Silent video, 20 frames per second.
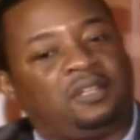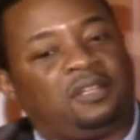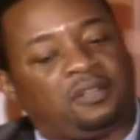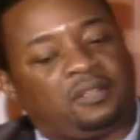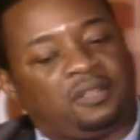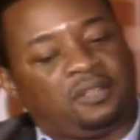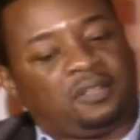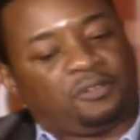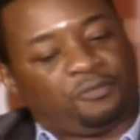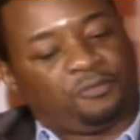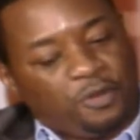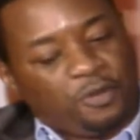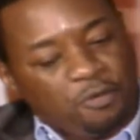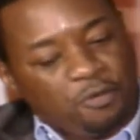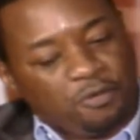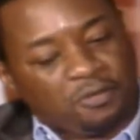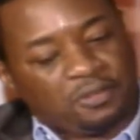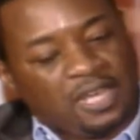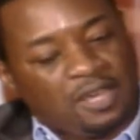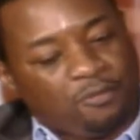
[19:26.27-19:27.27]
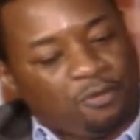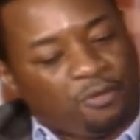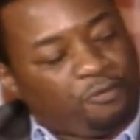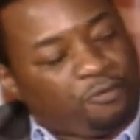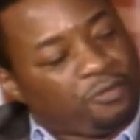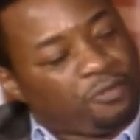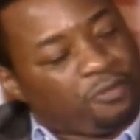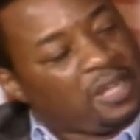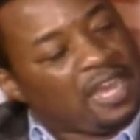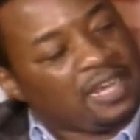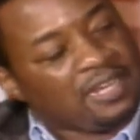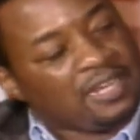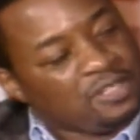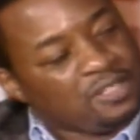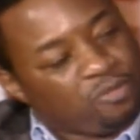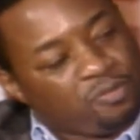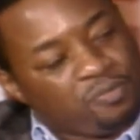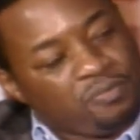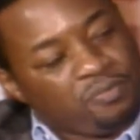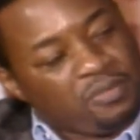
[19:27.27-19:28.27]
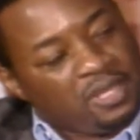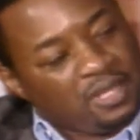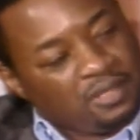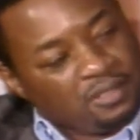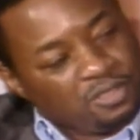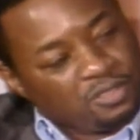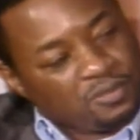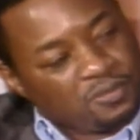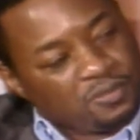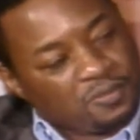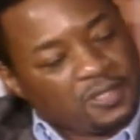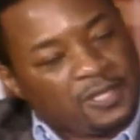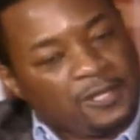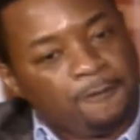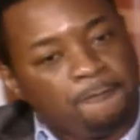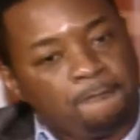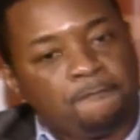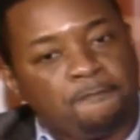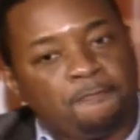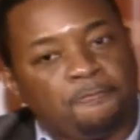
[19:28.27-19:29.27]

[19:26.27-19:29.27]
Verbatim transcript: there, there are folk that will flock into a ministry